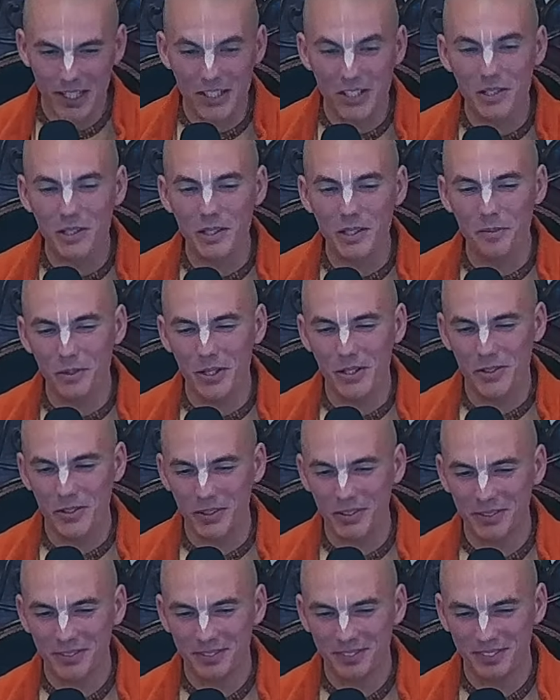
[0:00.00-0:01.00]
and
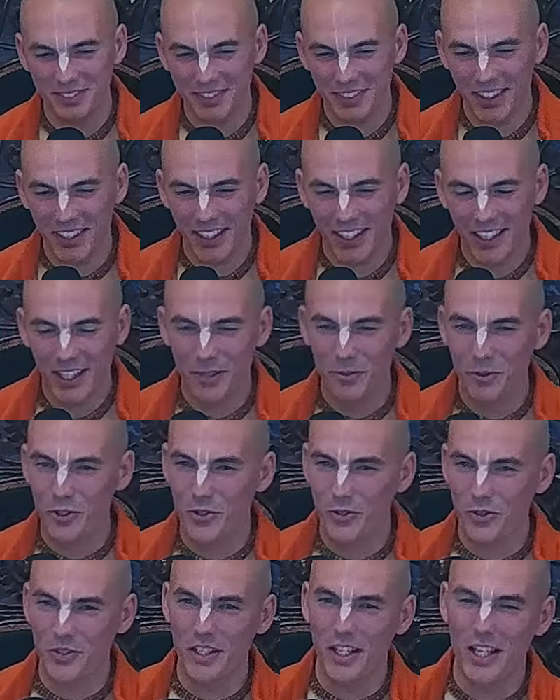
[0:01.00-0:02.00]
deliberation. He
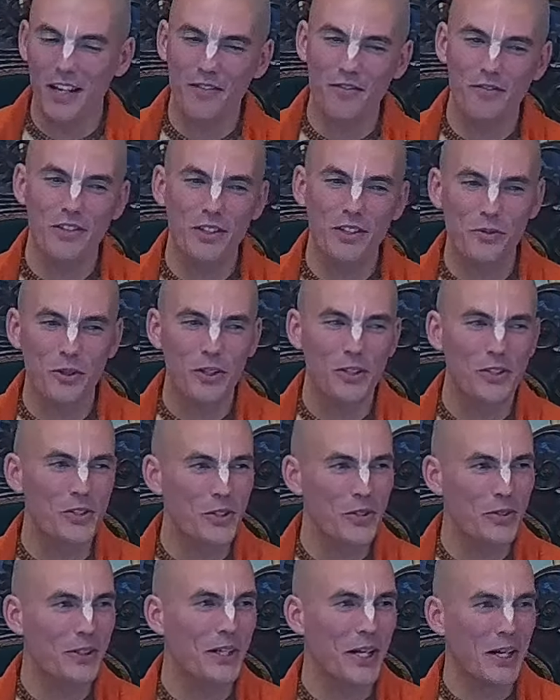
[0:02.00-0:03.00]
would choose every
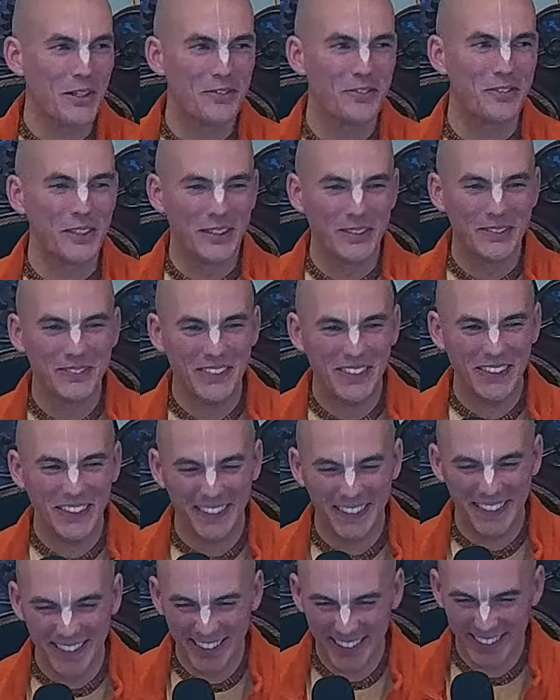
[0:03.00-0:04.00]
word so carefully.
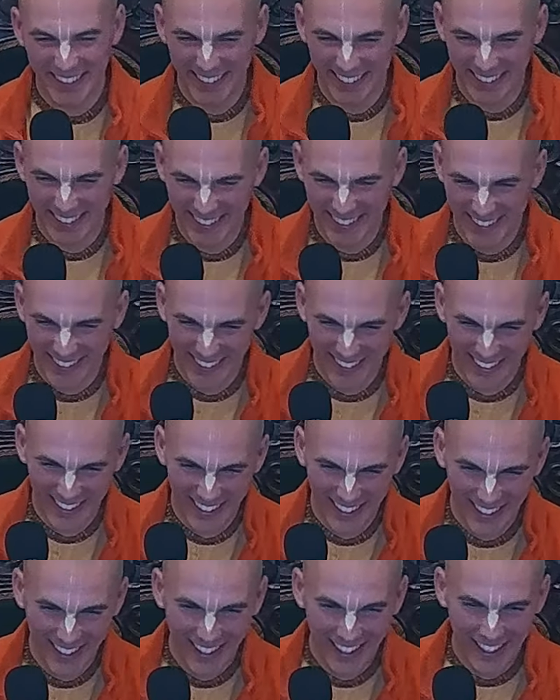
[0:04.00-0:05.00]

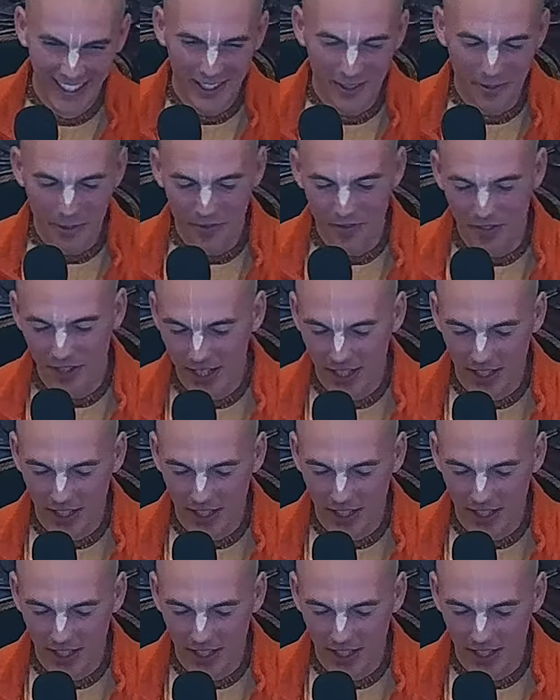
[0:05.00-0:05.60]
He'd be